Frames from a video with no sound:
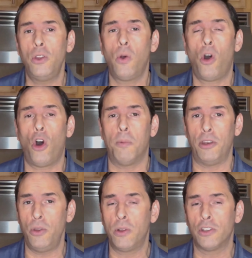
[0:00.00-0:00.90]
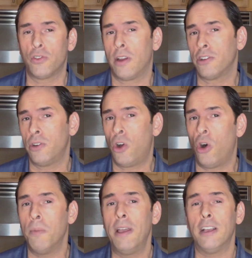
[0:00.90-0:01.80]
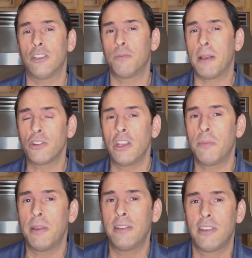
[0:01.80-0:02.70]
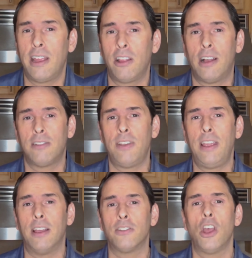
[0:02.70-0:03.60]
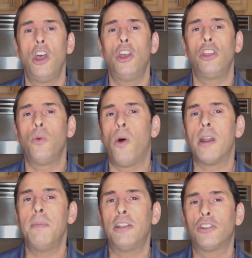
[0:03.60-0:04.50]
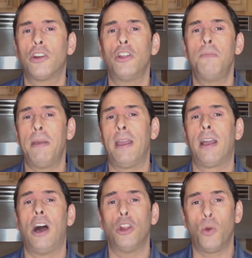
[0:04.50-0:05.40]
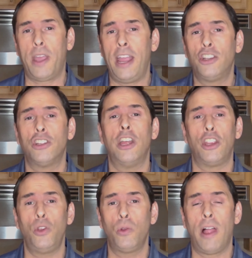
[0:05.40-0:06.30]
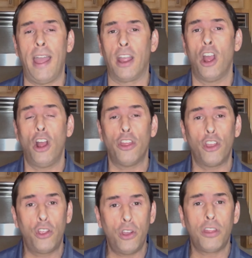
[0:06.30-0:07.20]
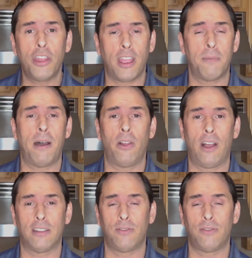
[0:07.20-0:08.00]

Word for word: home, a new construction home, especially in a place like Las Vegas, you want to make sure you pick a location that you like. The good thing about Las